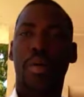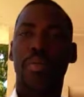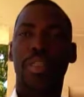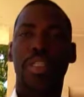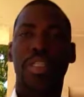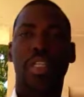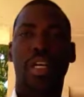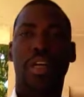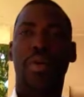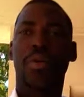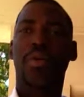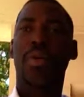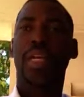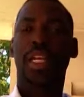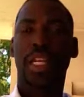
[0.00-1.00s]
up to now
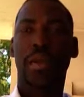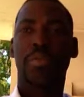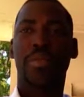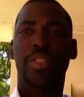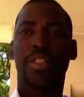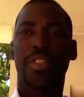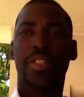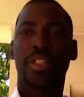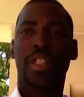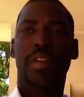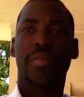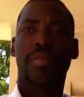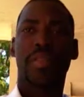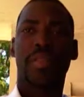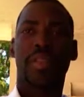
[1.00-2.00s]
and I'm ready to
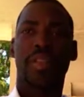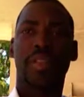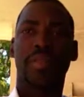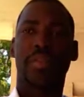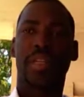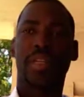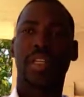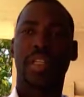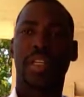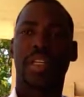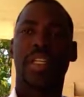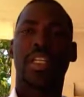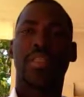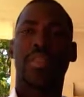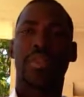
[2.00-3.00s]
serve him forever
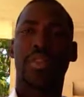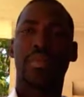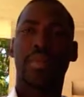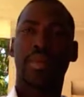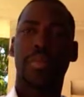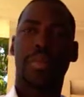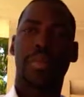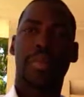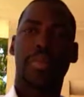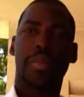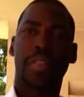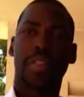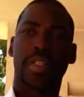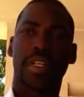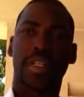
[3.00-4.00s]
and I choose him to be my
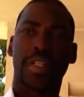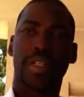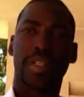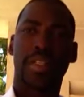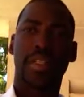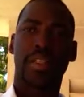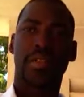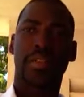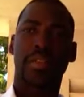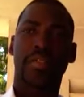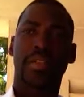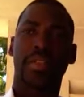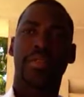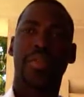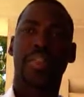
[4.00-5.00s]
personal Lord and Savior
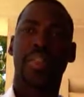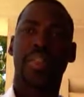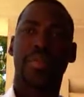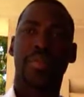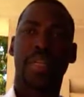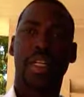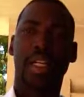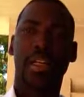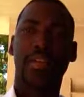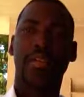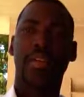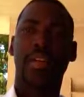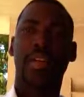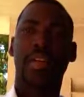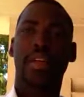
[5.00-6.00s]
for the rest of my life
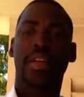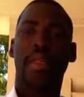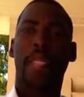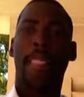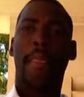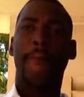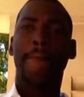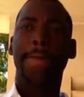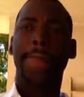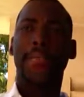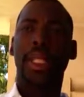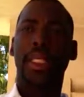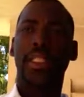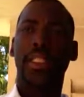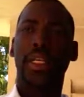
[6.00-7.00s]

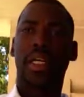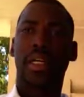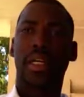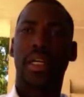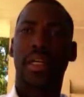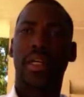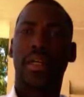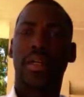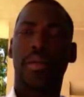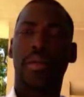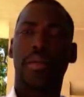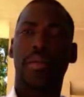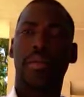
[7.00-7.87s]
and um,